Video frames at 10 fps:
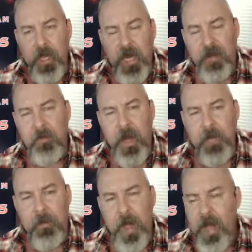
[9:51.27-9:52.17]
and
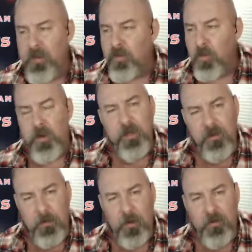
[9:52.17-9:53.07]
everybody buys one of
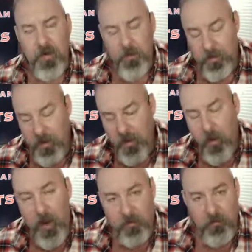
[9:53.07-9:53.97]
these books, and I'm going to tell
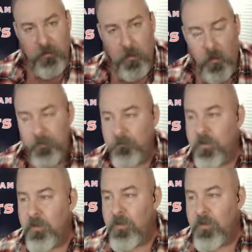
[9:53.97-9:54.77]
you why this is important.